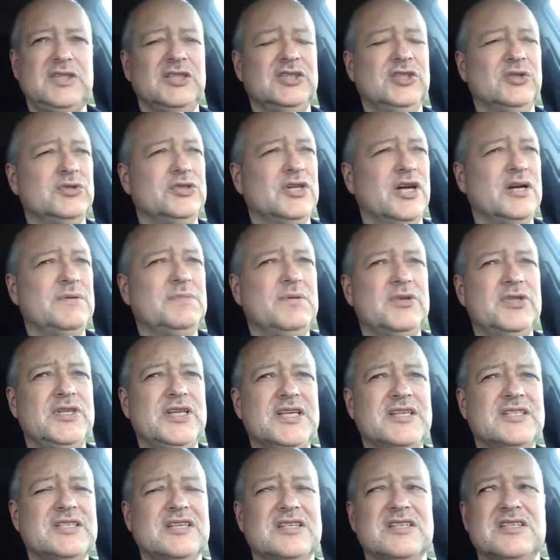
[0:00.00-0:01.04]
So it's not about
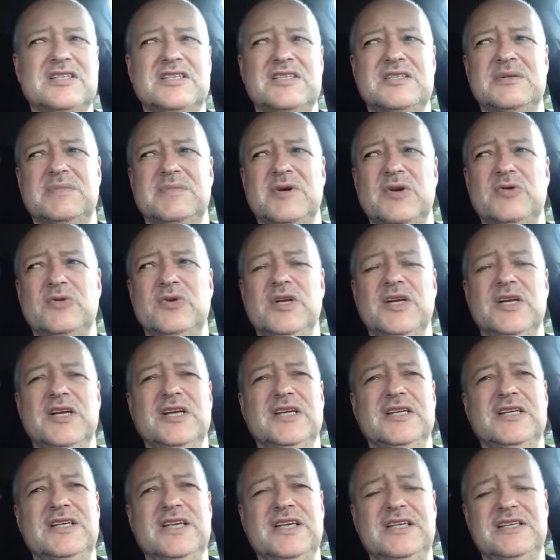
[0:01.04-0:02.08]
distance, it's about
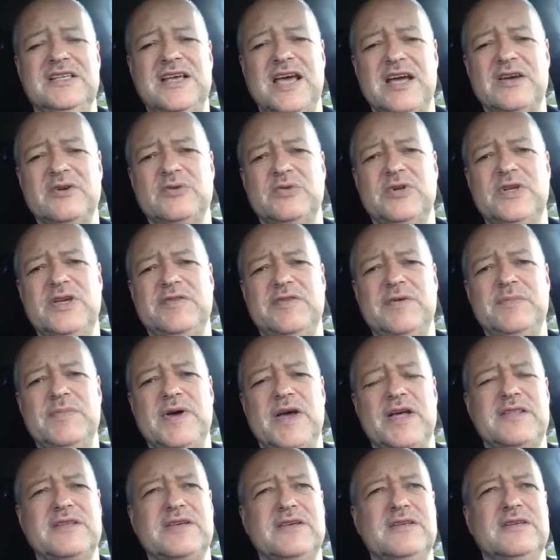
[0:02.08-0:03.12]
integrity of the
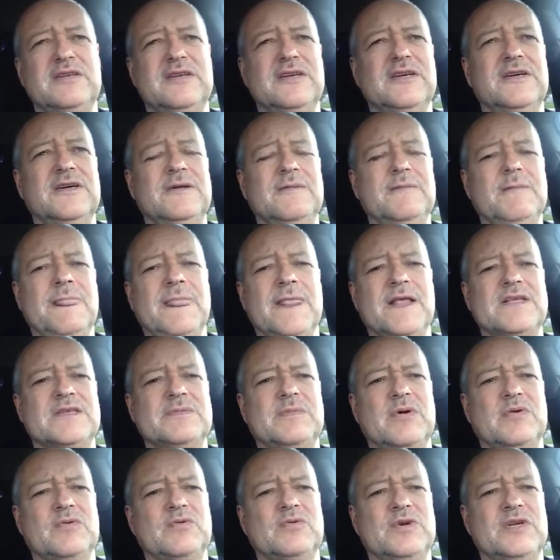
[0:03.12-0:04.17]
method. It's
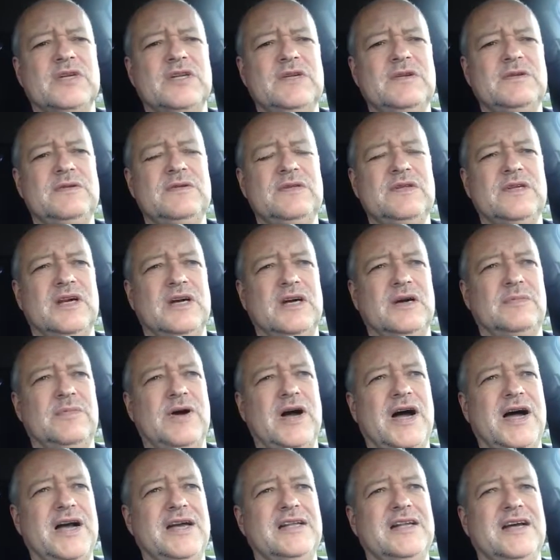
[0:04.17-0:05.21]
about really
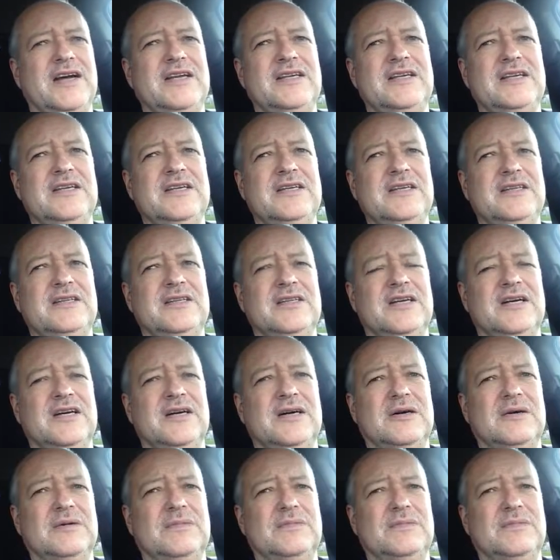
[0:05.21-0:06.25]
highlighting
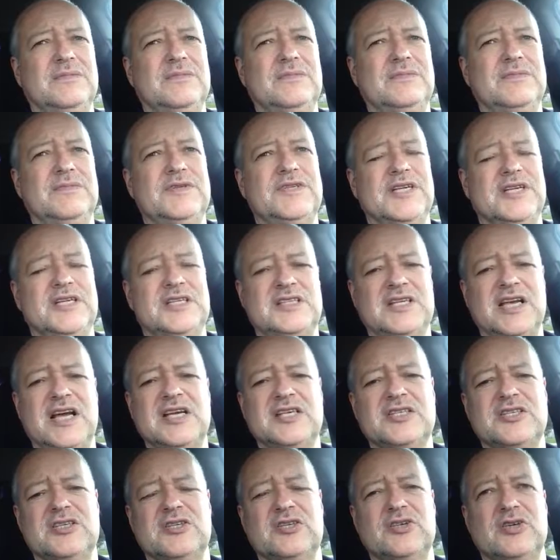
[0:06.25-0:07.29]

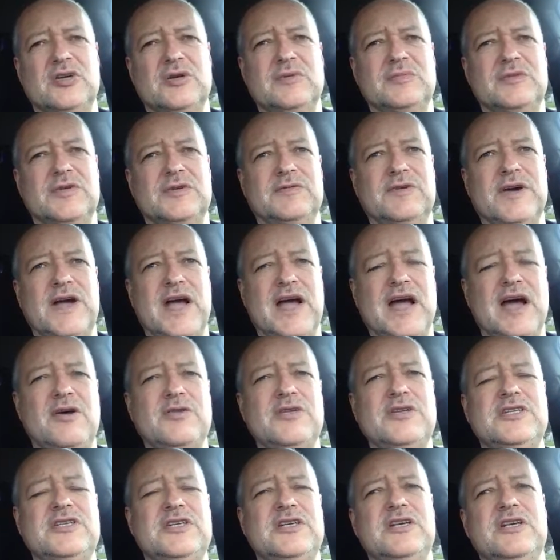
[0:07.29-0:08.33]
success in terms of how
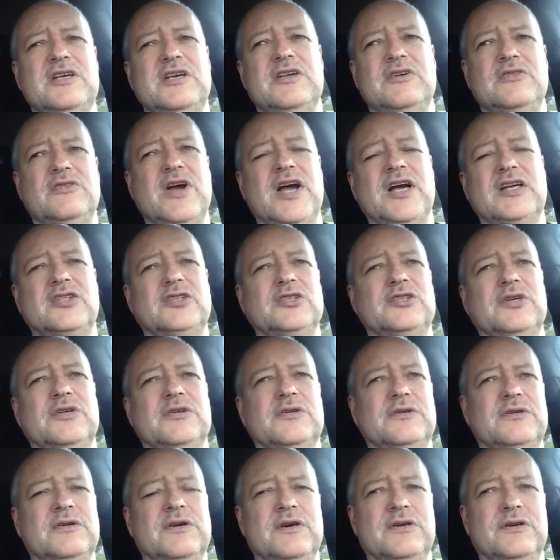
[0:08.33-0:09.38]
these interactions
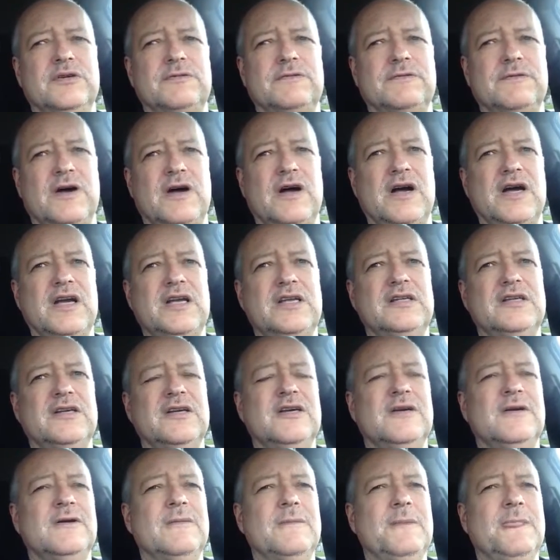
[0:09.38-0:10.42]
are defined,
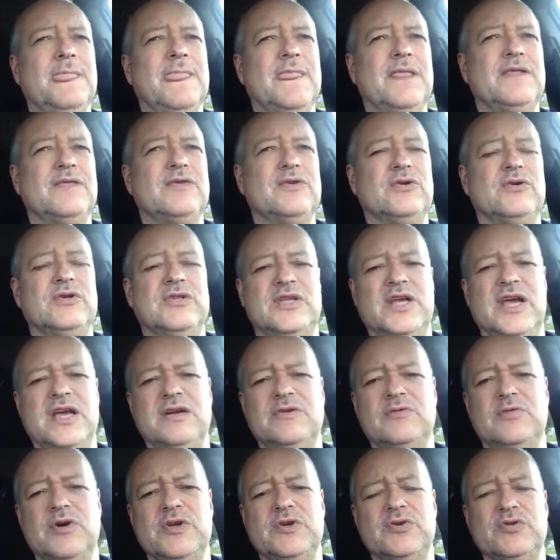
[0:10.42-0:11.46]
their intent
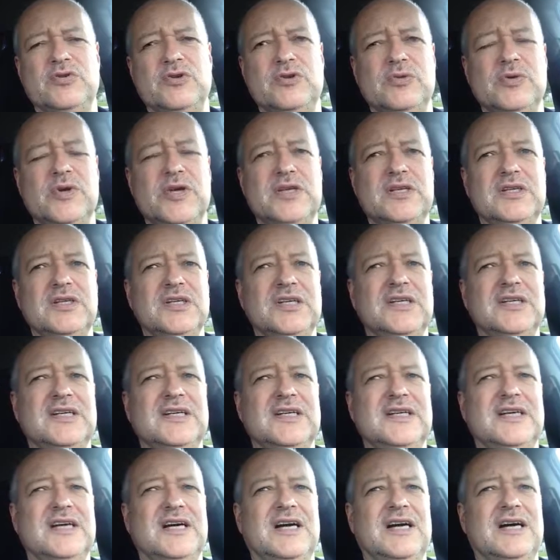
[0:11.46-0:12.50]
of what you're doing,
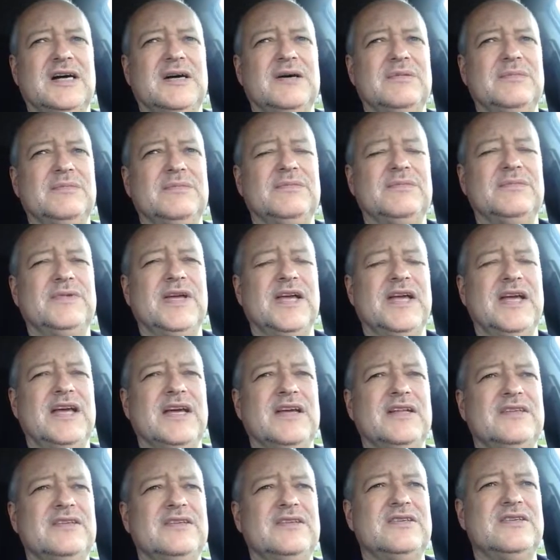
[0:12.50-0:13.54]

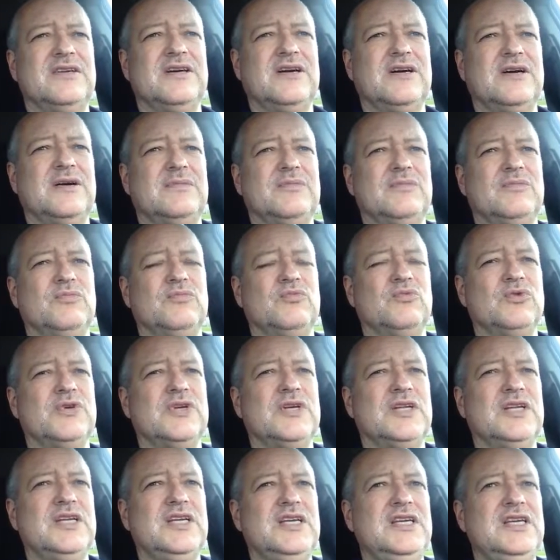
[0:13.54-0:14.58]
and
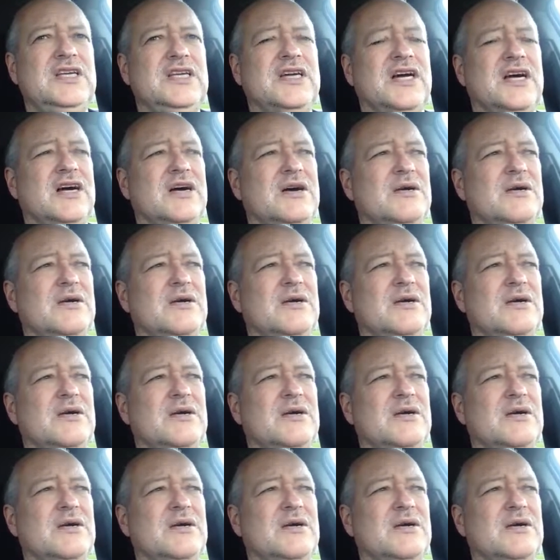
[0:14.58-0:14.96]
really